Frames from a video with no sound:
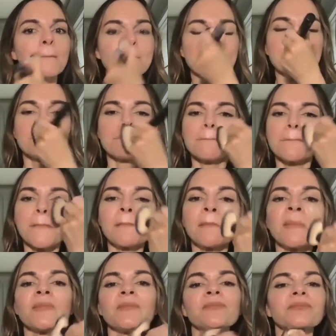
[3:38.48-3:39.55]

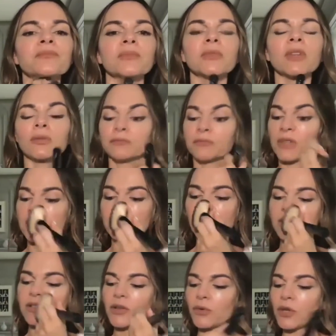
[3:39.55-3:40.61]
It
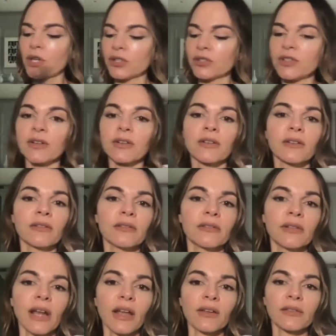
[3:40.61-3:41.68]
smells so good.
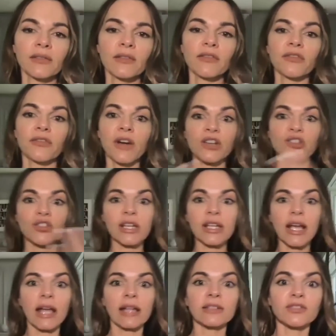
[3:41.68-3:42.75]
Freshly
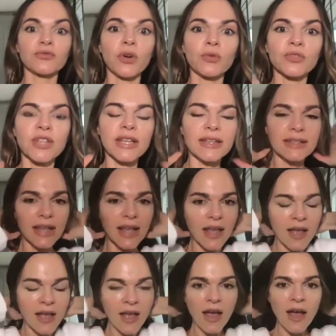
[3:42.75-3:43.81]
cut roses.
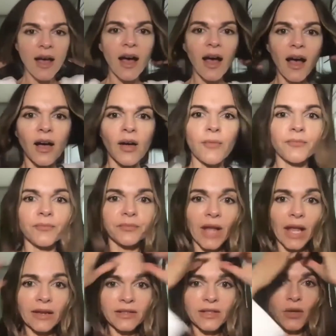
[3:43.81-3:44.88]

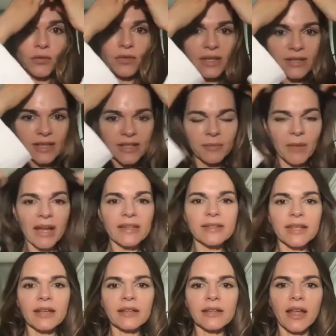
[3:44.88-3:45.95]
And so this is my
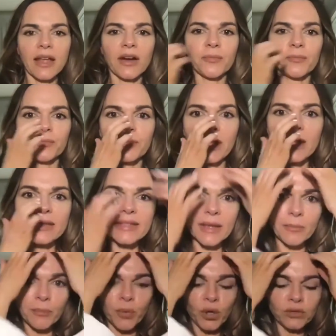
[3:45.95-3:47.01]
skincare,
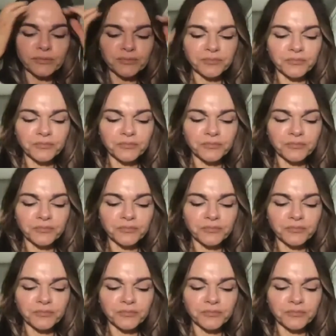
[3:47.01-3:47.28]
simple.